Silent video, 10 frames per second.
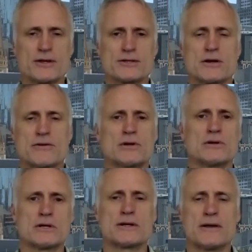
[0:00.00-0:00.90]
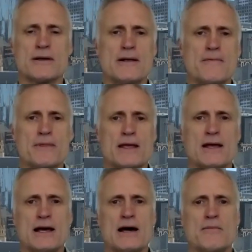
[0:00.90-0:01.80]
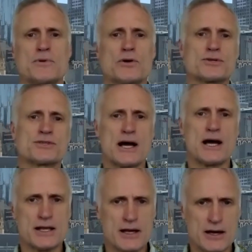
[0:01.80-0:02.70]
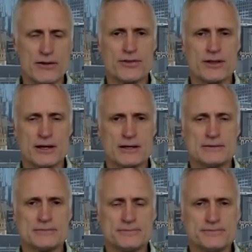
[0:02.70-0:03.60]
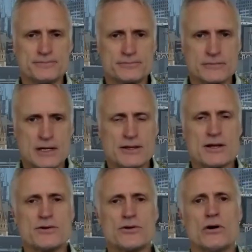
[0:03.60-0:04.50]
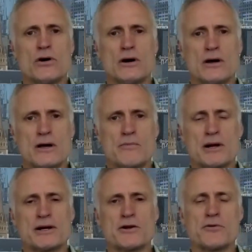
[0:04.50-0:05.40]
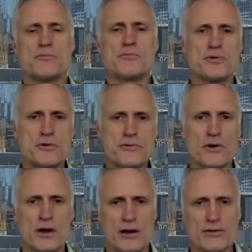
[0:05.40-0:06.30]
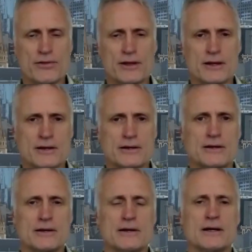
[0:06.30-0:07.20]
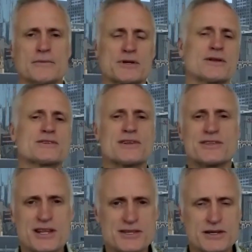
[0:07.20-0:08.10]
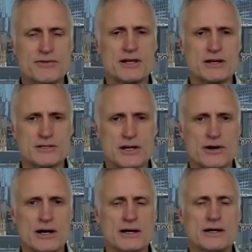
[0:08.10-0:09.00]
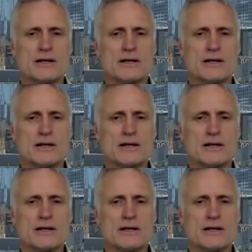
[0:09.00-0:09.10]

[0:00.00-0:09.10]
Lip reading: So if you look at your starting health and then your ability to improve your health, so insulin sensitivity, etc.